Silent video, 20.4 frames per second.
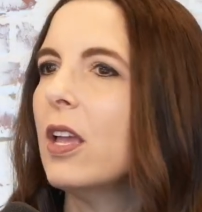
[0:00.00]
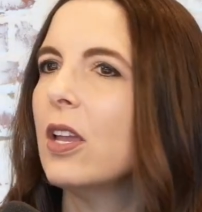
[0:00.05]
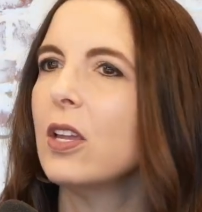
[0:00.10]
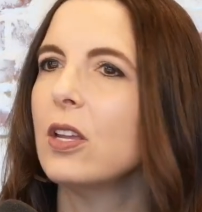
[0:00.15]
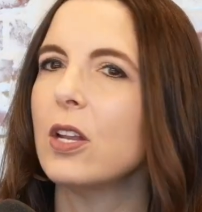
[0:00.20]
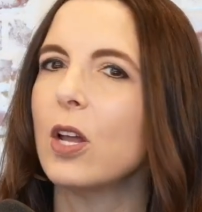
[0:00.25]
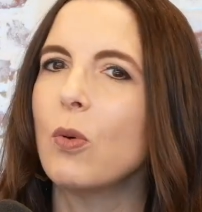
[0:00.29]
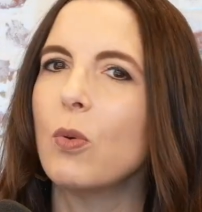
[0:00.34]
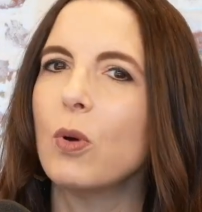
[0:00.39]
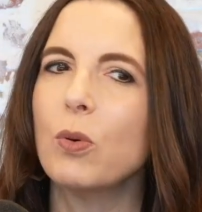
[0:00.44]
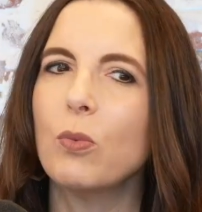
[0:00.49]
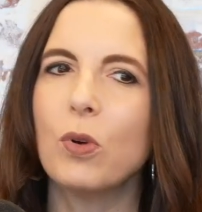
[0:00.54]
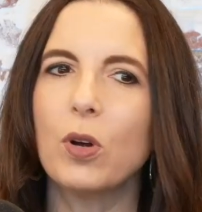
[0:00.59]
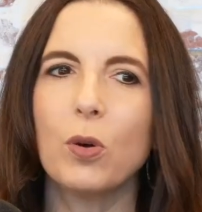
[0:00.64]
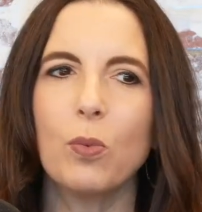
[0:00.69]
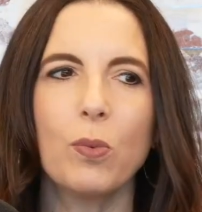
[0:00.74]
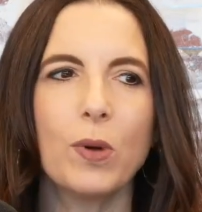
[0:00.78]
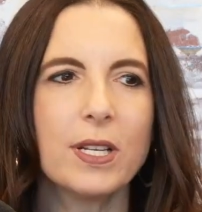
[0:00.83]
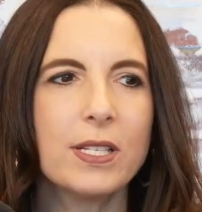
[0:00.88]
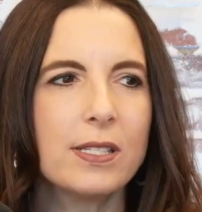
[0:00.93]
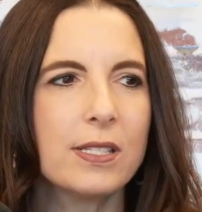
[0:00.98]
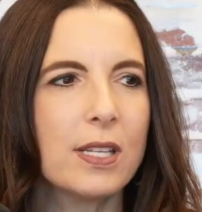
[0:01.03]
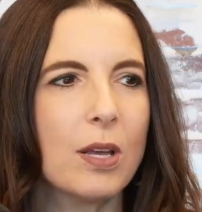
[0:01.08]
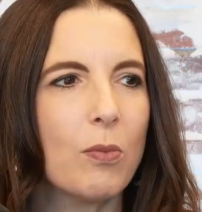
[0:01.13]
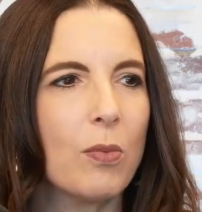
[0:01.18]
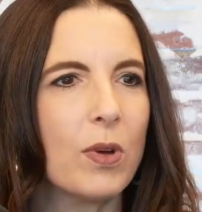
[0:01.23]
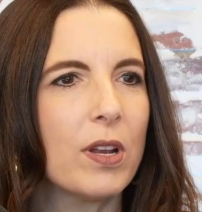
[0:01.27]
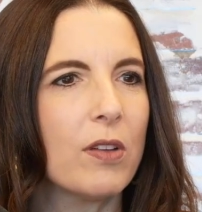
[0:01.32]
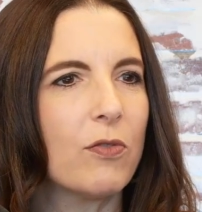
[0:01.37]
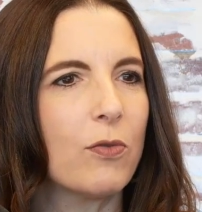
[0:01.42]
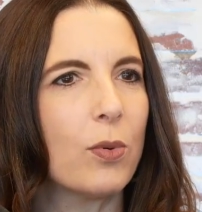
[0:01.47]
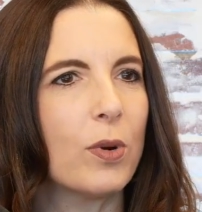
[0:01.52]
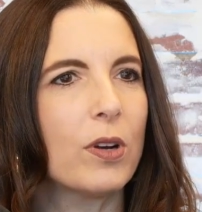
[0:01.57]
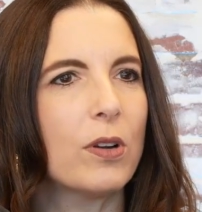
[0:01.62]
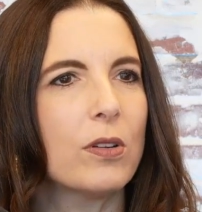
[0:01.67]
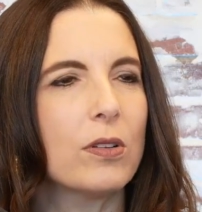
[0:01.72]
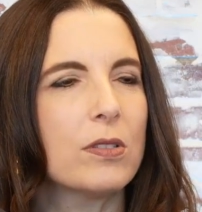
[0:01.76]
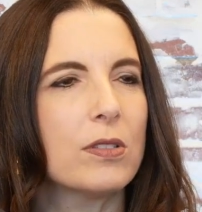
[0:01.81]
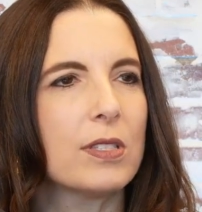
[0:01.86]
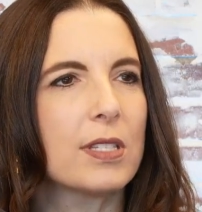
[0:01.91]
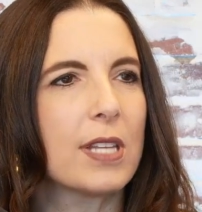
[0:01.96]
When we're with someone, if
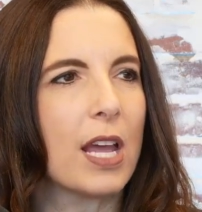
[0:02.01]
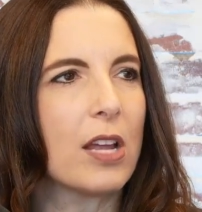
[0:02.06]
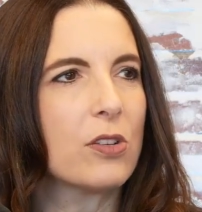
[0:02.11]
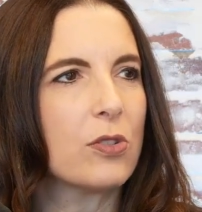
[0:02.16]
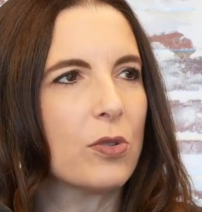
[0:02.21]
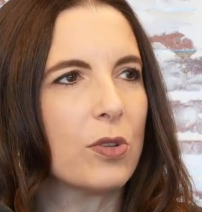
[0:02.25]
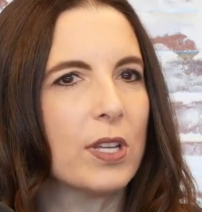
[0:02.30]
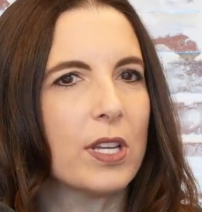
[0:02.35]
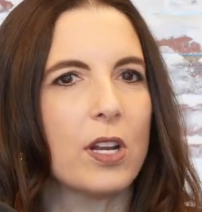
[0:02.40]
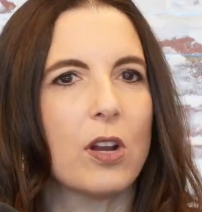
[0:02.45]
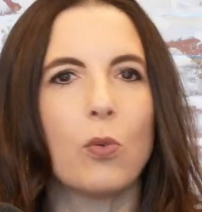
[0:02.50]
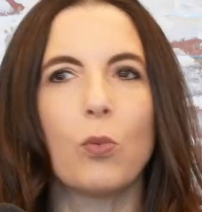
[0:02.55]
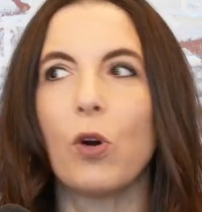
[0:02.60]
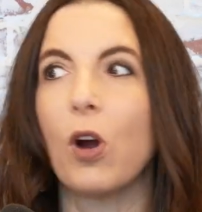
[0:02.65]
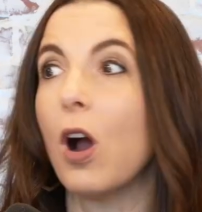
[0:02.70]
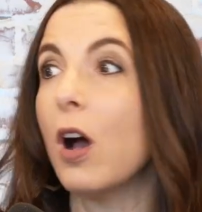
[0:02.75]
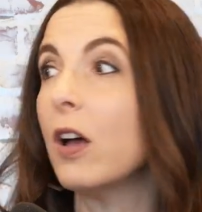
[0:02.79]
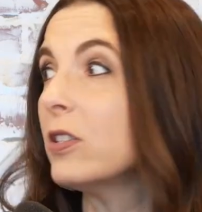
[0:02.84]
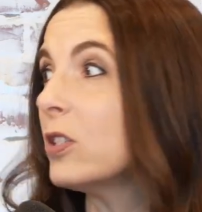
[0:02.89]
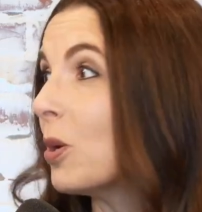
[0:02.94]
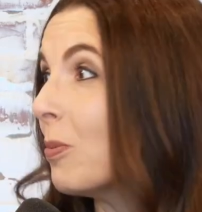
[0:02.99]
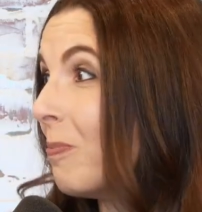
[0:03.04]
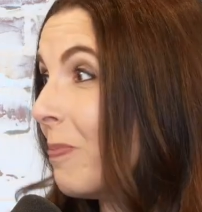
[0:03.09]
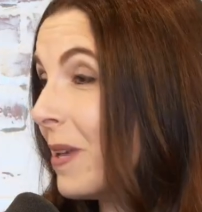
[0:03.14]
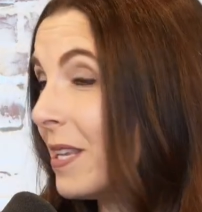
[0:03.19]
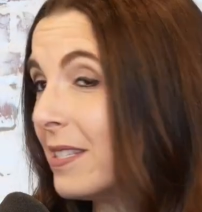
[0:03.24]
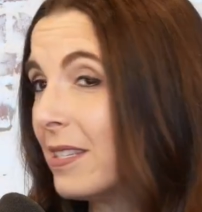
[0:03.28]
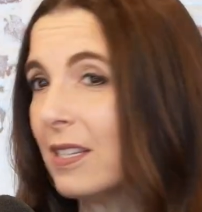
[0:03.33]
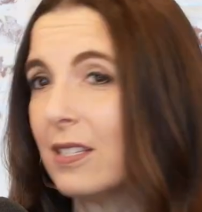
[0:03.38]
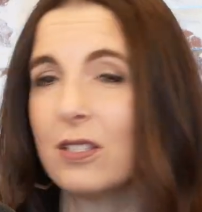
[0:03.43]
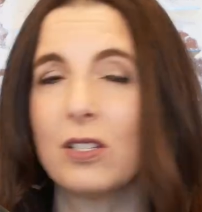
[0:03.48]
we're scheduling, we're also busy.